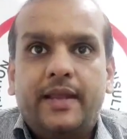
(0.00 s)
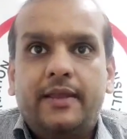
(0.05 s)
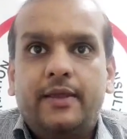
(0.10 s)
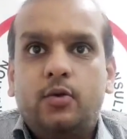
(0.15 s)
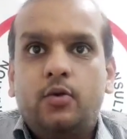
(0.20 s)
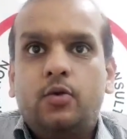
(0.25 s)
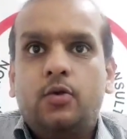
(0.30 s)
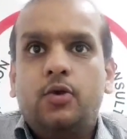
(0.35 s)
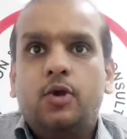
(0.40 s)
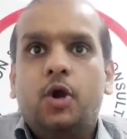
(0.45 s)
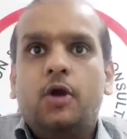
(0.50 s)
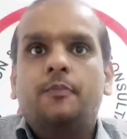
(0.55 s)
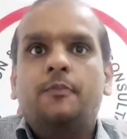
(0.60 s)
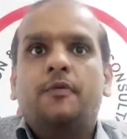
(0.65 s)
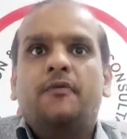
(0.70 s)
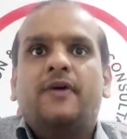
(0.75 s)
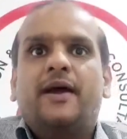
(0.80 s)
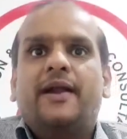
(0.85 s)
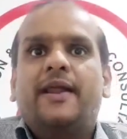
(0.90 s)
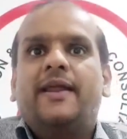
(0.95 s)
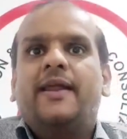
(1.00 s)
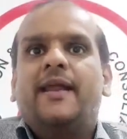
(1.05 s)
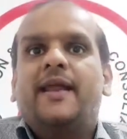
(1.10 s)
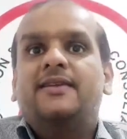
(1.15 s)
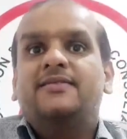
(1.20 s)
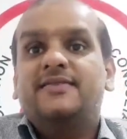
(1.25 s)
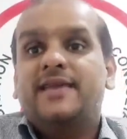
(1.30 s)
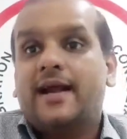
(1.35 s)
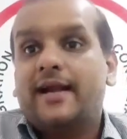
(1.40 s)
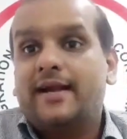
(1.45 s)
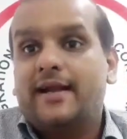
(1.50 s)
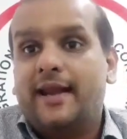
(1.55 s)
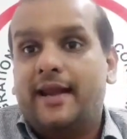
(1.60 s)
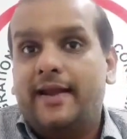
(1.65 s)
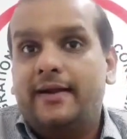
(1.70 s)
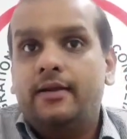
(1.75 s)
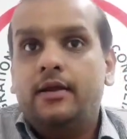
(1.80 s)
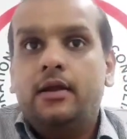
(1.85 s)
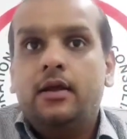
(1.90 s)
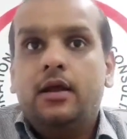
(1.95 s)
that he could not provide an exact
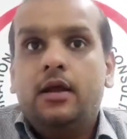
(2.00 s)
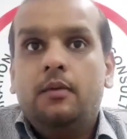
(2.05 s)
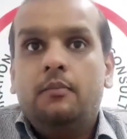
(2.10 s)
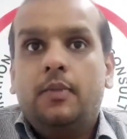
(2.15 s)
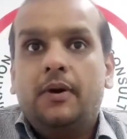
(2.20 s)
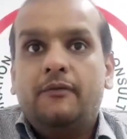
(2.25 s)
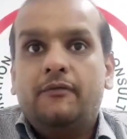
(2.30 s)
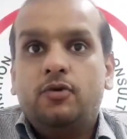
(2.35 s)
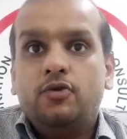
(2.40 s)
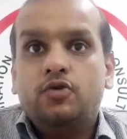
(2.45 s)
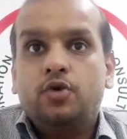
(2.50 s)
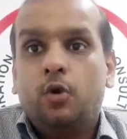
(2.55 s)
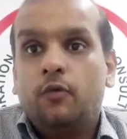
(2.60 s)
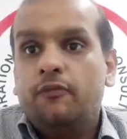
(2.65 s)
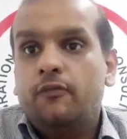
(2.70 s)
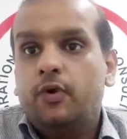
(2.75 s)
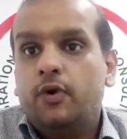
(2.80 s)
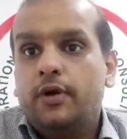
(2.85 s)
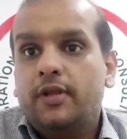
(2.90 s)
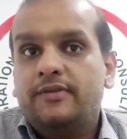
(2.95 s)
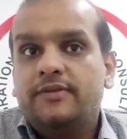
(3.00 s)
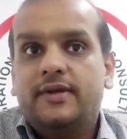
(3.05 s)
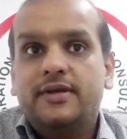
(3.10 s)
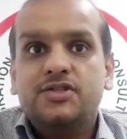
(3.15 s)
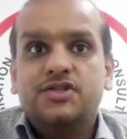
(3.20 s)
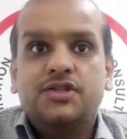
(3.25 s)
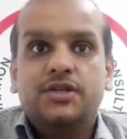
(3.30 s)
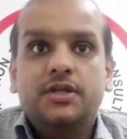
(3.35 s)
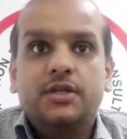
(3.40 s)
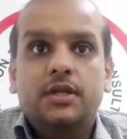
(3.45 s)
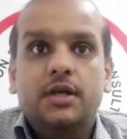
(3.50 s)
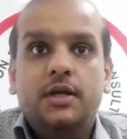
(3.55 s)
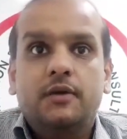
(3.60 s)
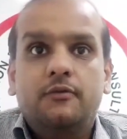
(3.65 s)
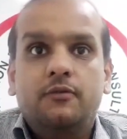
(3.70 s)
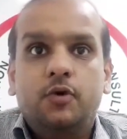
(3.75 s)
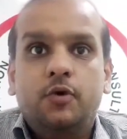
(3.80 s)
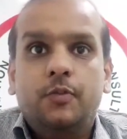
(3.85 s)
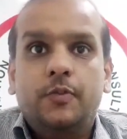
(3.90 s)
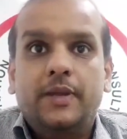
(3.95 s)
date, but was hopeful discussion
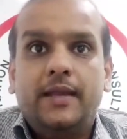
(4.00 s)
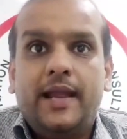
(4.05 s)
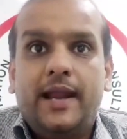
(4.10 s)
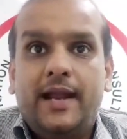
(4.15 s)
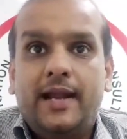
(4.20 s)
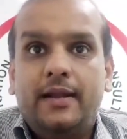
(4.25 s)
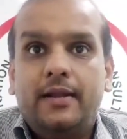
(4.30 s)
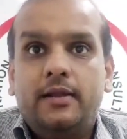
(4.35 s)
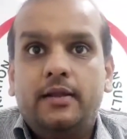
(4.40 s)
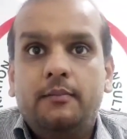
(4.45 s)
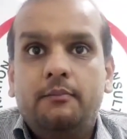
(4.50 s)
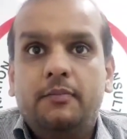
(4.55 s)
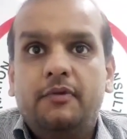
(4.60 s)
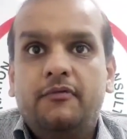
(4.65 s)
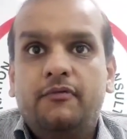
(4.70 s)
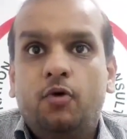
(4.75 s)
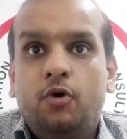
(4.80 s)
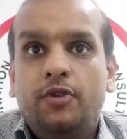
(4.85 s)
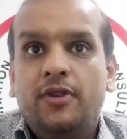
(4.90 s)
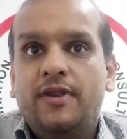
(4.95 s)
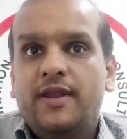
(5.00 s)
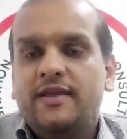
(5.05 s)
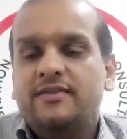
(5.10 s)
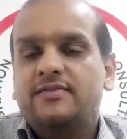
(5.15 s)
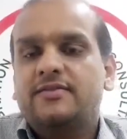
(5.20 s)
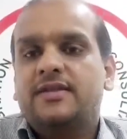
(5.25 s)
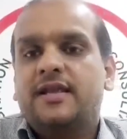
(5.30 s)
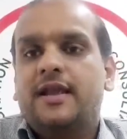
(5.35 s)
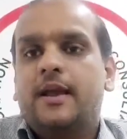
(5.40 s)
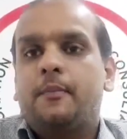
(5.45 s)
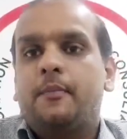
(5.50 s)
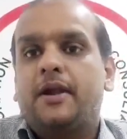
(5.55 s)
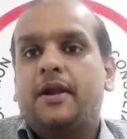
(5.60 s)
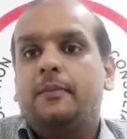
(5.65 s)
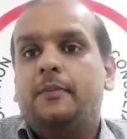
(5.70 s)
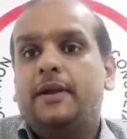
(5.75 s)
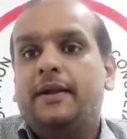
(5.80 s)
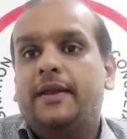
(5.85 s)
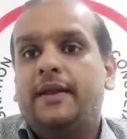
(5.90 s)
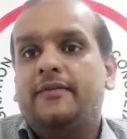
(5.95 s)
would be held before the next cabinet
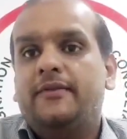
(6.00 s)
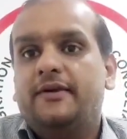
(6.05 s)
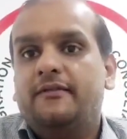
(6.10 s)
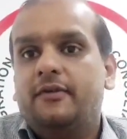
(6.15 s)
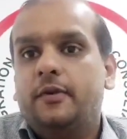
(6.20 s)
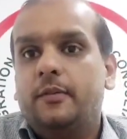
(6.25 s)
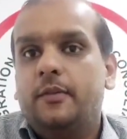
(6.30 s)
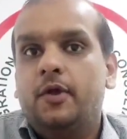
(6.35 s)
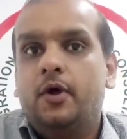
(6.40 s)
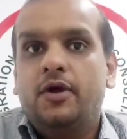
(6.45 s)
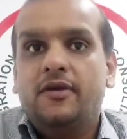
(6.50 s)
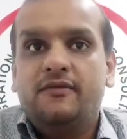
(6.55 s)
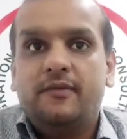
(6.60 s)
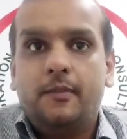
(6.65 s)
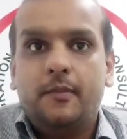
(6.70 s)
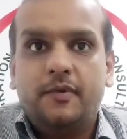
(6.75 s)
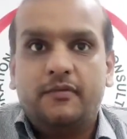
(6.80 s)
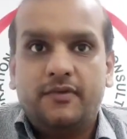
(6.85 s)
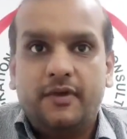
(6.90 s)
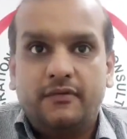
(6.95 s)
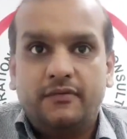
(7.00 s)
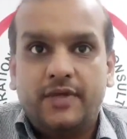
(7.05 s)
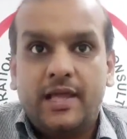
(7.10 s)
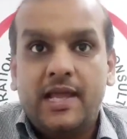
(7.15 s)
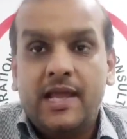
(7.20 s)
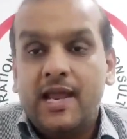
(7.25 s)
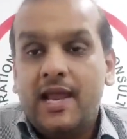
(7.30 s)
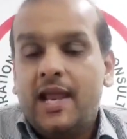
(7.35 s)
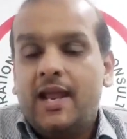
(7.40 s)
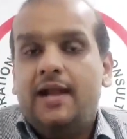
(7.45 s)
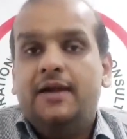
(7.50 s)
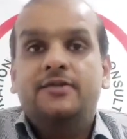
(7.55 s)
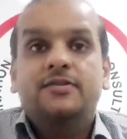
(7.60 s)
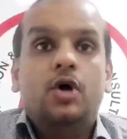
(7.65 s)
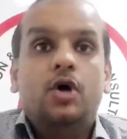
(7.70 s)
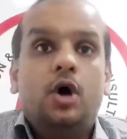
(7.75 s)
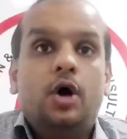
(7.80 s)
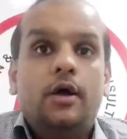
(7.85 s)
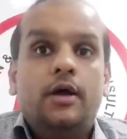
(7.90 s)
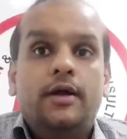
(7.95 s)
meeting that will be on November 5th. It's
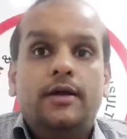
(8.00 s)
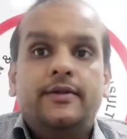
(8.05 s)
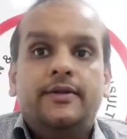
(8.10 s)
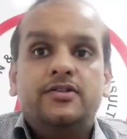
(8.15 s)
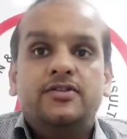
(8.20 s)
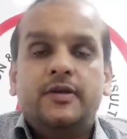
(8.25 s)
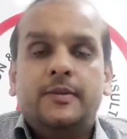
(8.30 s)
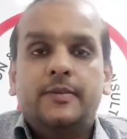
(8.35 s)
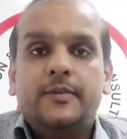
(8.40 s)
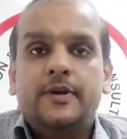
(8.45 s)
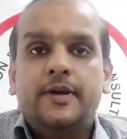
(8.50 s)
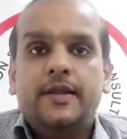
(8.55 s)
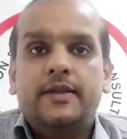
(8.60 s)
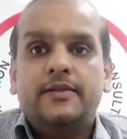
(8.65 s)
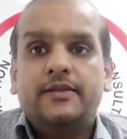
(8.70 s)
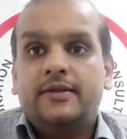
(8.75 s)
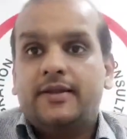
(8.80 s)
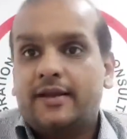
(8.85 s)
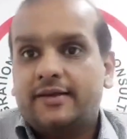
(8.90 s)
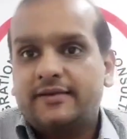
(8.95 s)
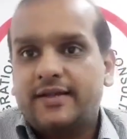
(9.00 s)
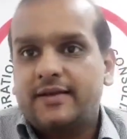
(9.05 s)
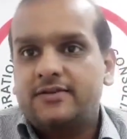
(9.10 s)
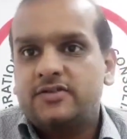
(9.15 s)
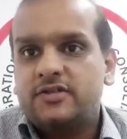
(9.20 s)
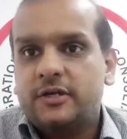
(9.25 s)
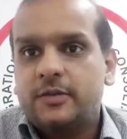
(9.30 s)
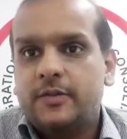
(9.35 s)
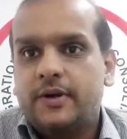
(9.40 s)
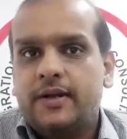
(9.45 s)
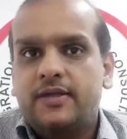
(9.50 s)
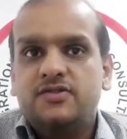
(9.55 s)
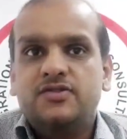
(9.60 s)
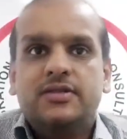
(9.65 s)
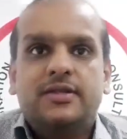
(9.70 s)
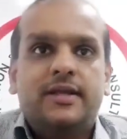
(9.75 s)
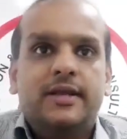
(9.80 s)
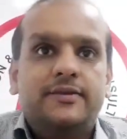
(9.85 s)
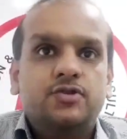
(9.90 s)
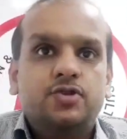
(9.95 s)
the exact statement
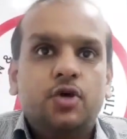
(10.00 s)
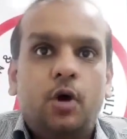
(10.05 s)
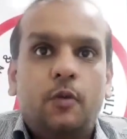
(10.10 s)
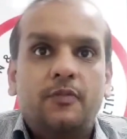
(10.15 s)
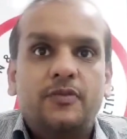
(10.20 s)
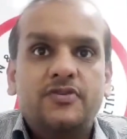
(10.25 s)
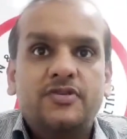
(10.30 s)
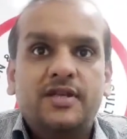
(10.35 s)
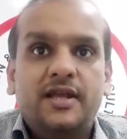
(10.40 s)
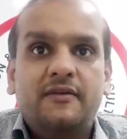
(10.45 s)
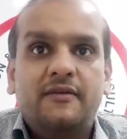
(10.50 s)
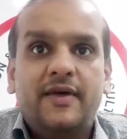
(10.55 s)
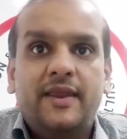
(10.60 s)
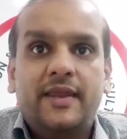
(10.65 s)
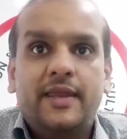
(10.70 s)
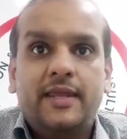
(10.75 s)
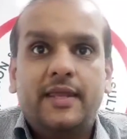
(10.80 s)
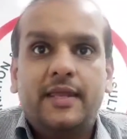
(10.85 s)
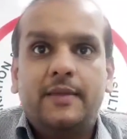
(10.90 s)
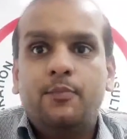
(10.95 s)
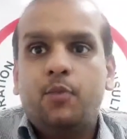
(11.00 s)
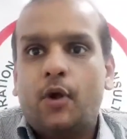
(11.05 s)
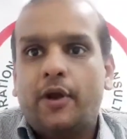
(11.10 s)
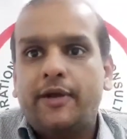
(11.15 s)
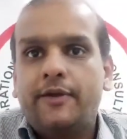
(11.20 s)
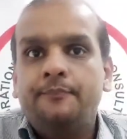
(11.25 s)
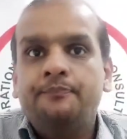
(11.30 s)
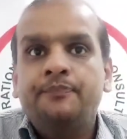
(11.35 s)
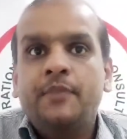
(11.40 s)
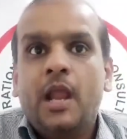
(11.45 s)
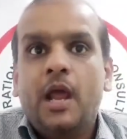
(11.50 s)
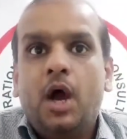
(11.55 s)
is it's obviously a very key point